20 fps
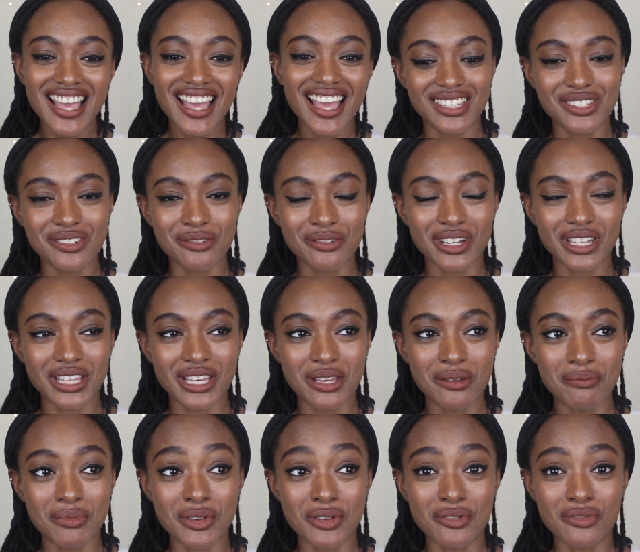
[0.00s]
It's a
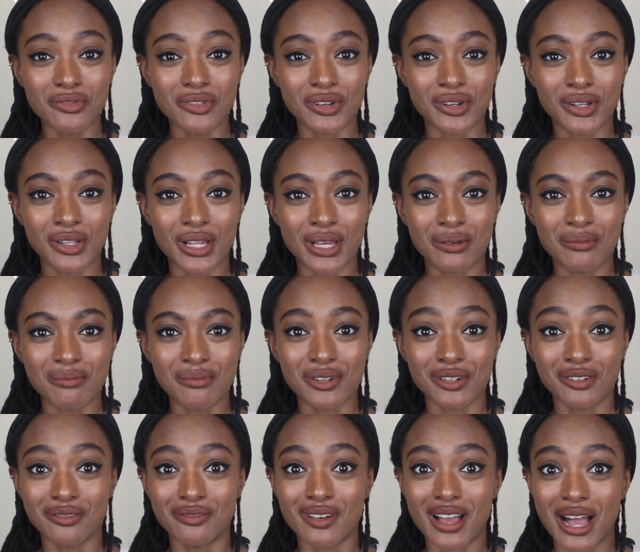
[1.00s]
really beautiful and
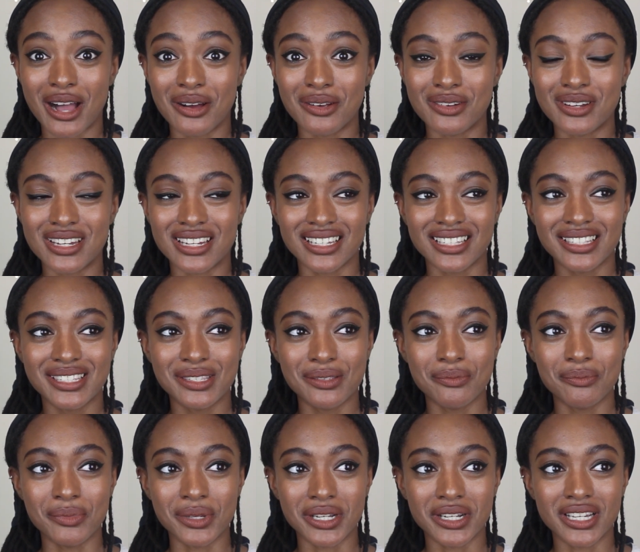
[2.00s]
profound
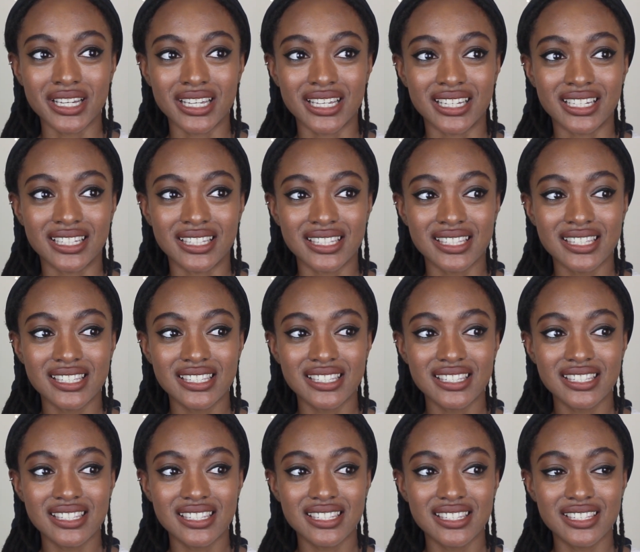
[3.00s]
experience
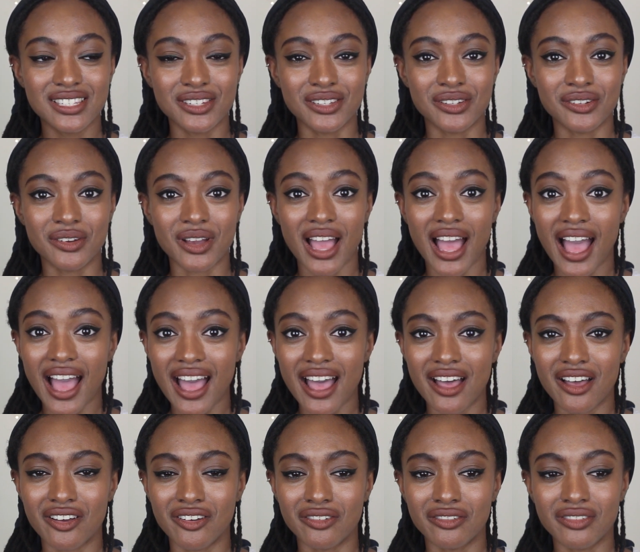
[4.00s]
to
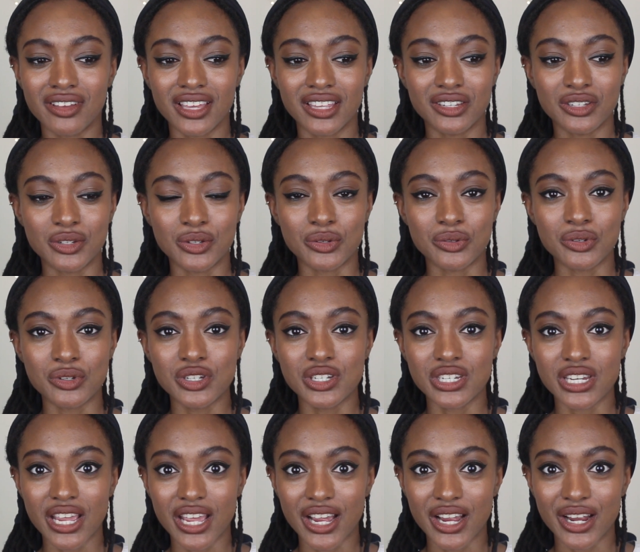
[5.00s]
have and to
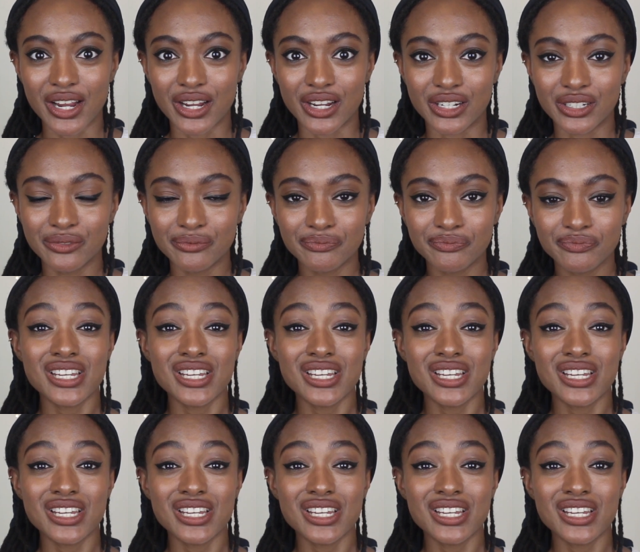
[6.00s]
share.